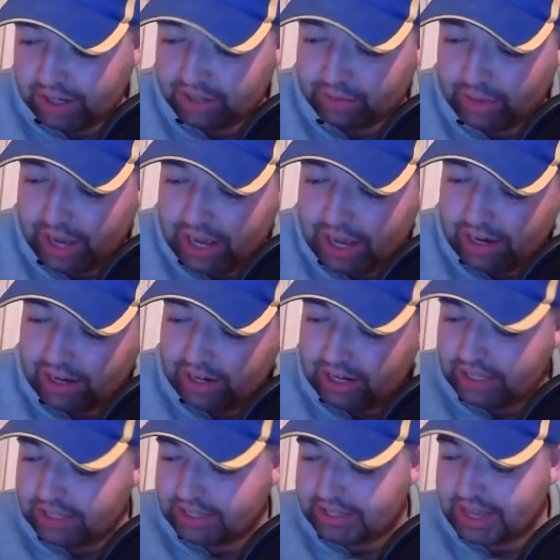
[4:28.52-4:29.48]
as well
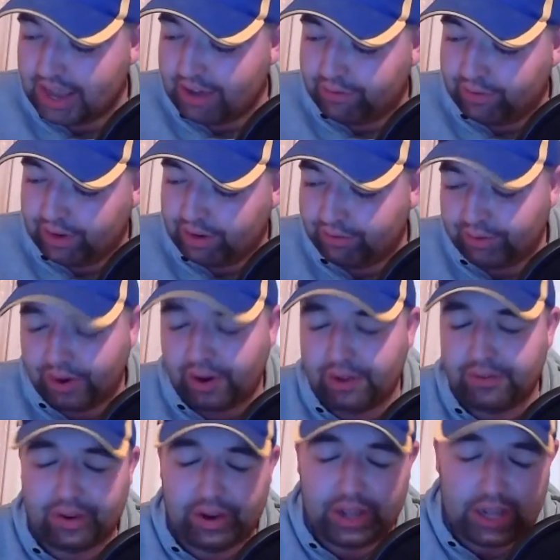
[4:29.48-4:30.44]
is definitely very,
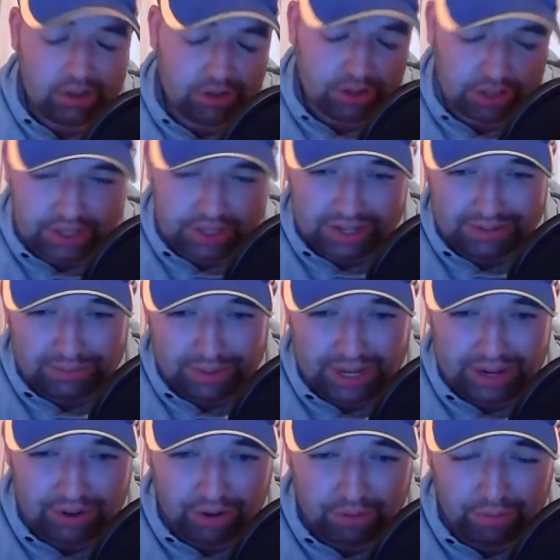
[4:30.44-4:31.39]
very interesting,
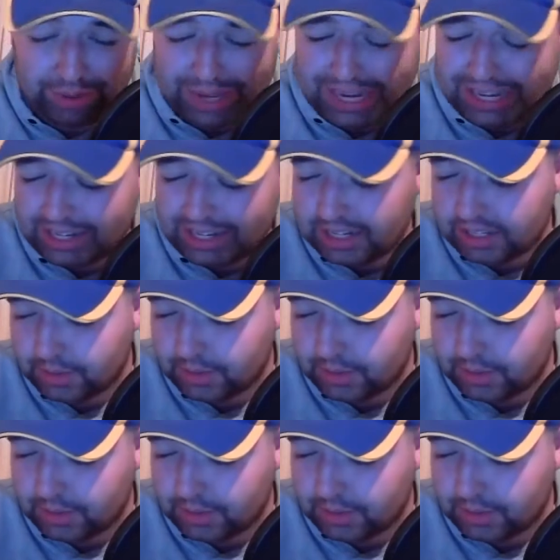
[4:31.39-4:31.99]
being unbeaten as